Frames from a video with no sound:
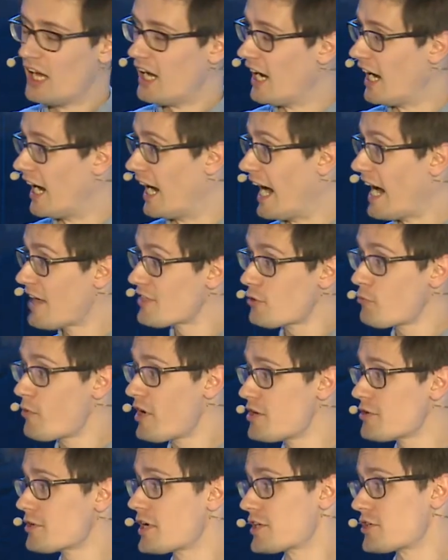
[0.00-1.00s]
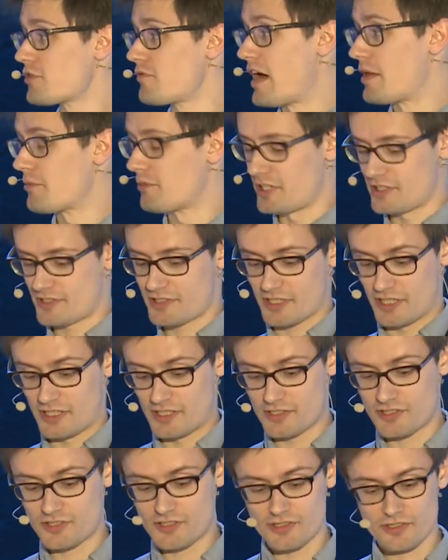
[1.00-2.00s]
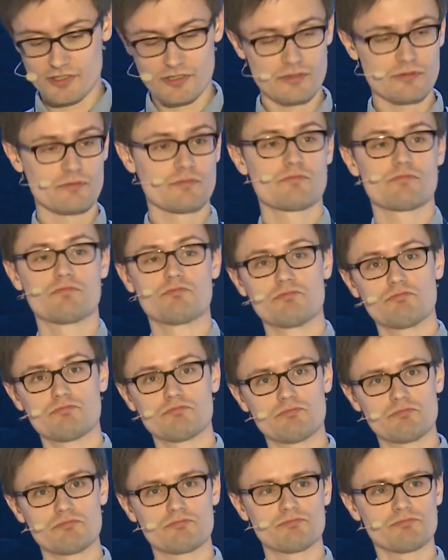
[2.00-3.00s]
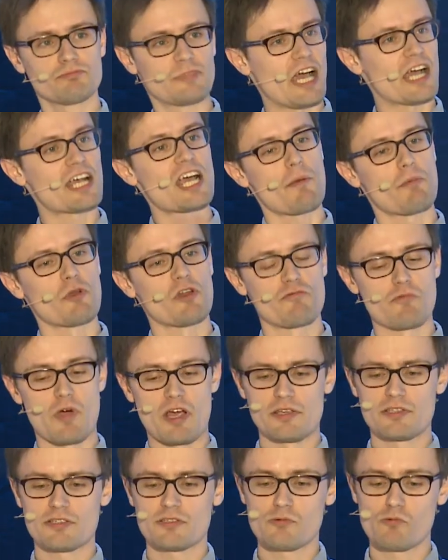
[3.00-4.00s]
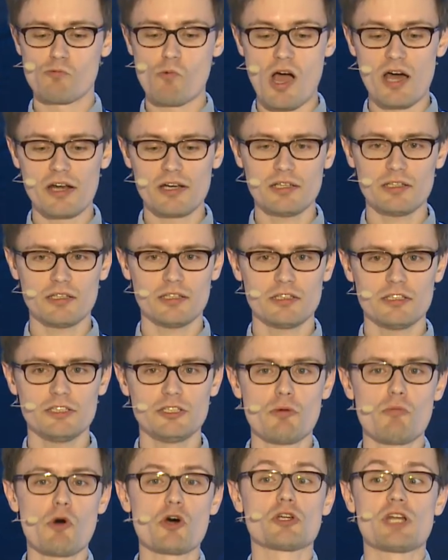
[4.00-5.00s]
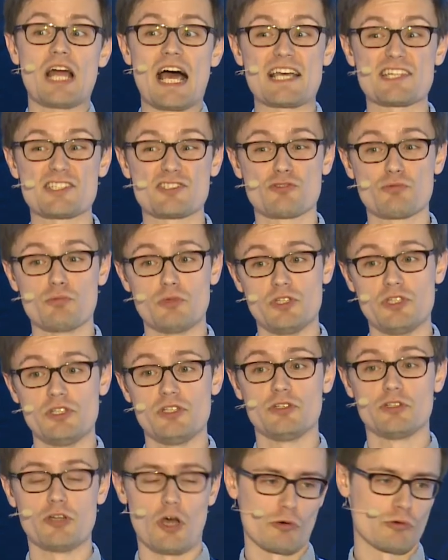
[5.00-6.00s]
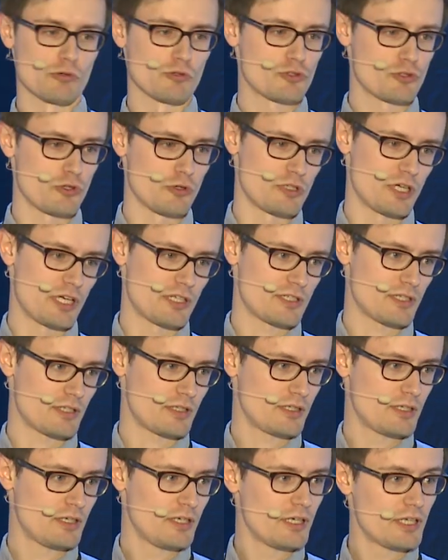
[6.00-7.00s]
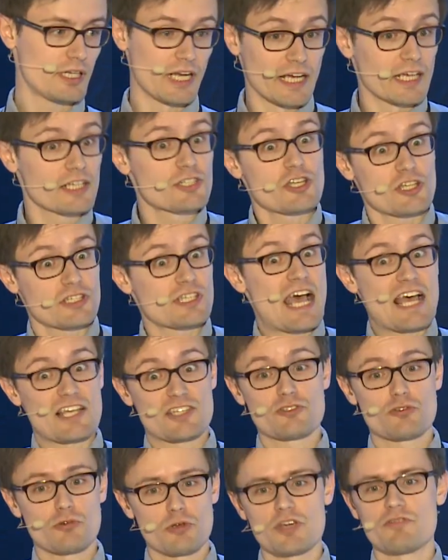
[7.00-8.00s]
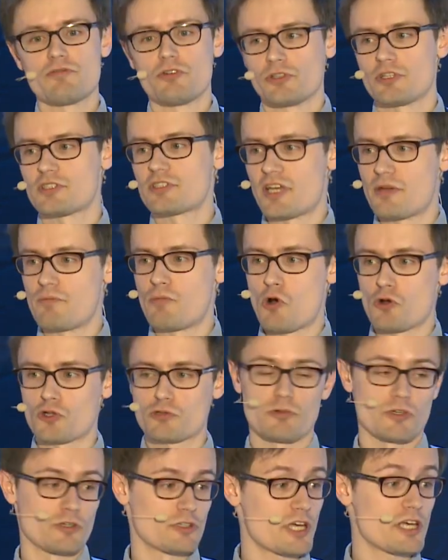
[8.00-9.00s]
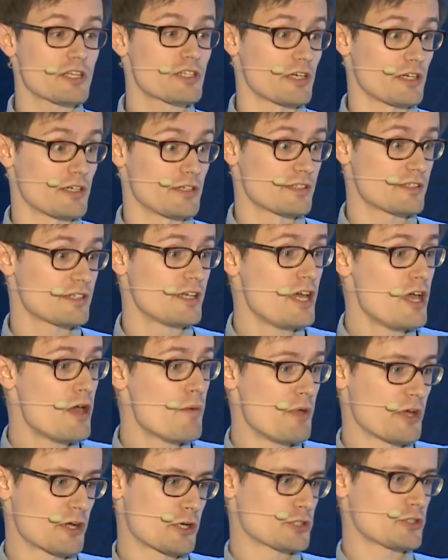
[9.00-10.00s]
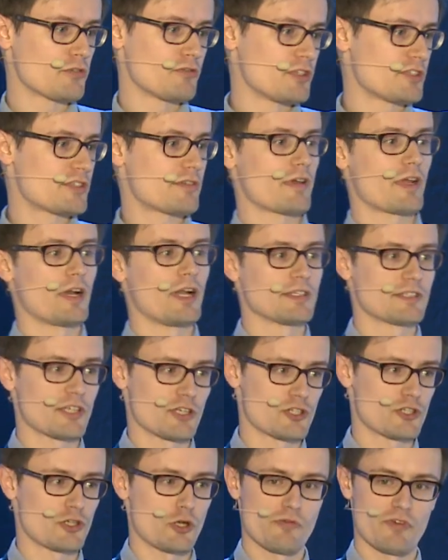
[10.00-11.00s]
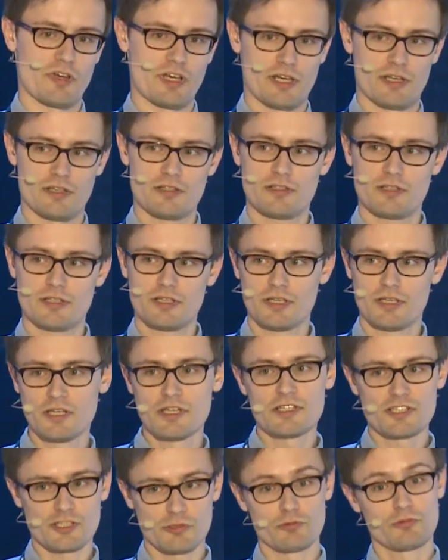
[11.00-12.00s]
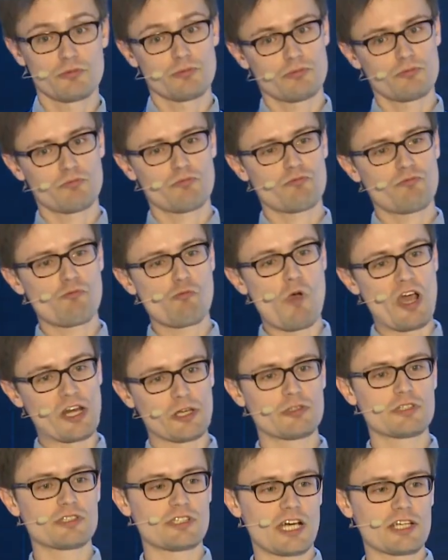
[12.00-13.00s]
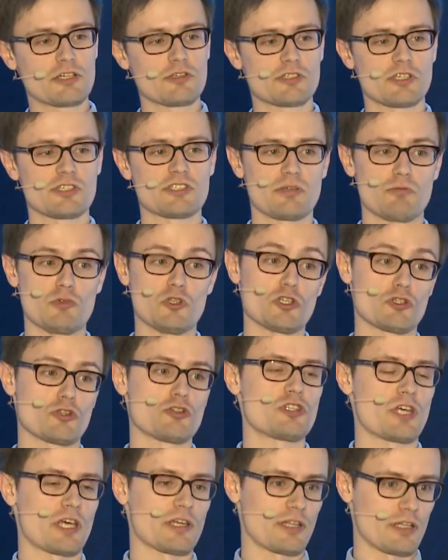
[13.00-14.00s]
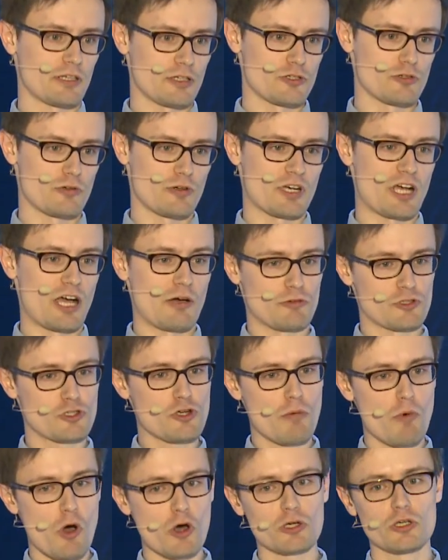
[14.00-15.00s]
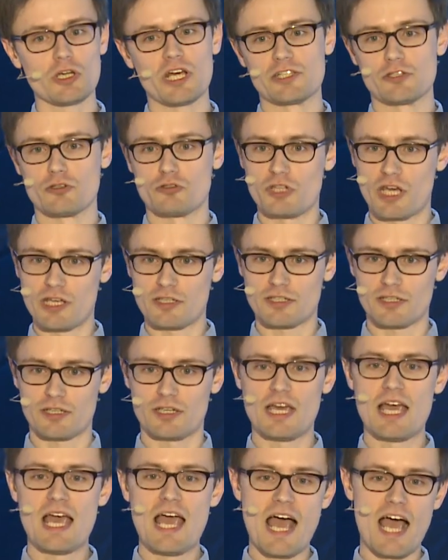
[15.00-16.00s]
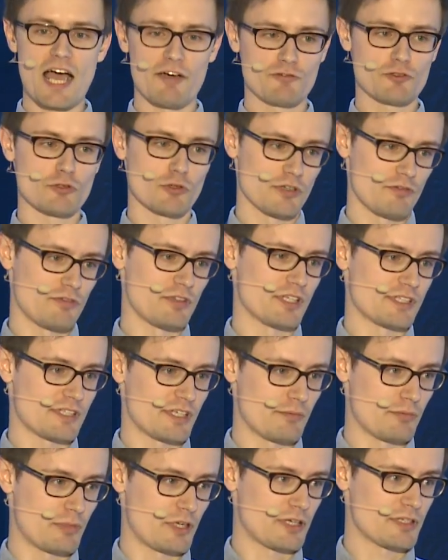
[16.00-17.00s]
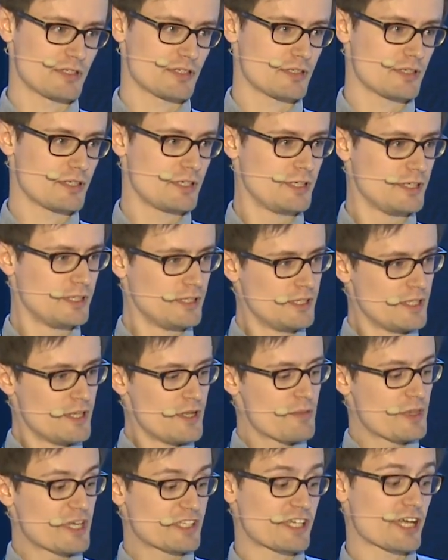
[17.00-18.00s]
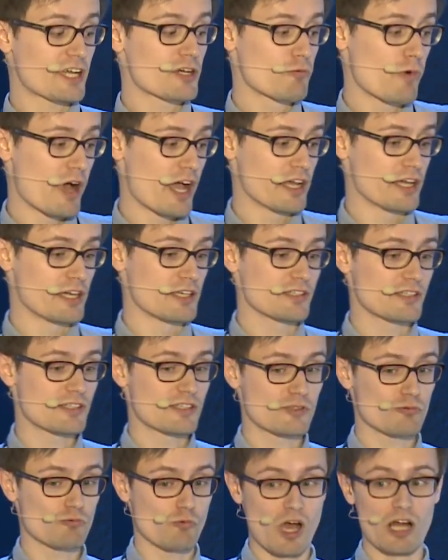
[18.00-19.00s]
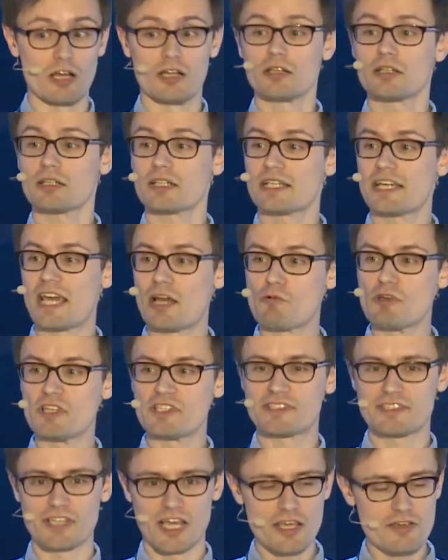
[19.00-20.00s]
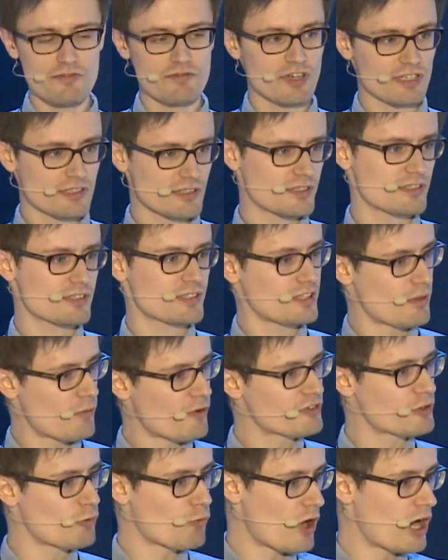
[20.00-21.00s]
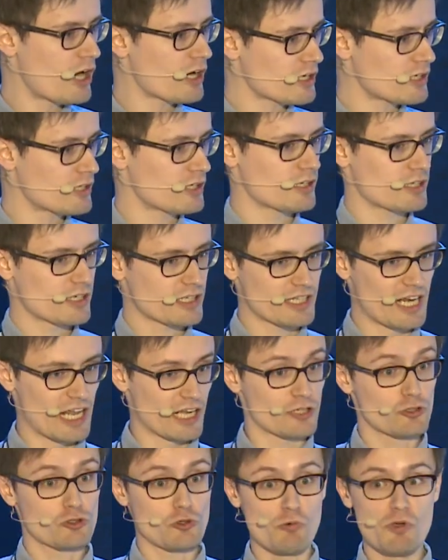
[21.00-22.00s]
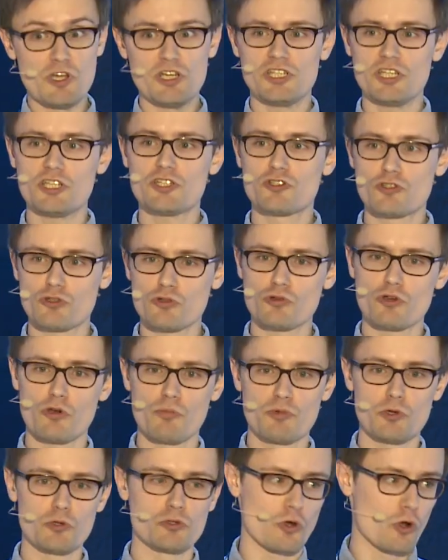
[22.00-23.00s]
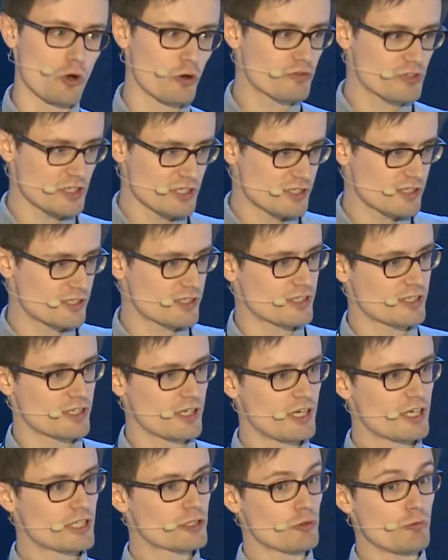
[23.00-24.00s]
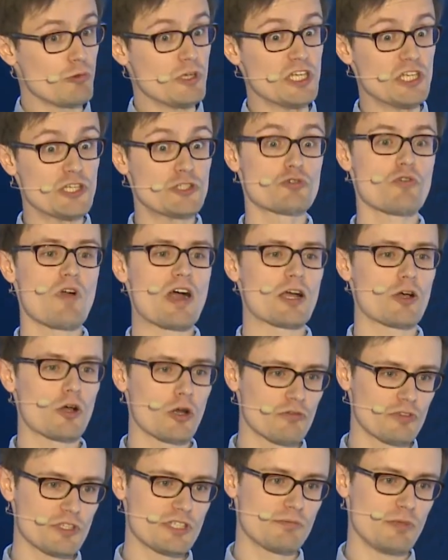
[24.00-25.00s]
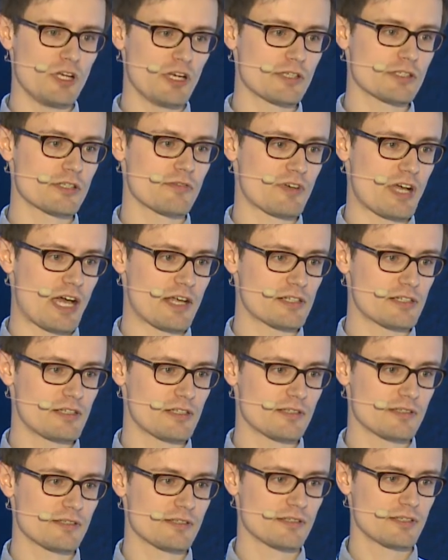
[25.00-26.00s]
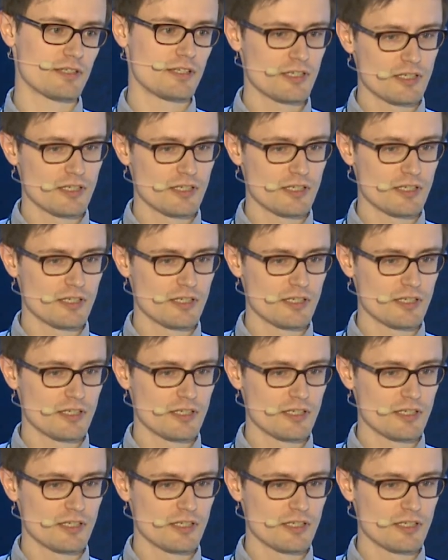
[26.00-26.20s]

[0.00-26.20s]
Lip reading: And the way you get around this is, there are a couple of ways. One, your model has to be local to your data. Like, it just has to live on the same box where your data is because of the serialization overhead. So when you design your system, you need to take that into account. Your model and your data have to live in the same place. The second way is, well, can we save us some of the work? Like, do we need to compute all of these? Do we need to rank all of these millions of candidates?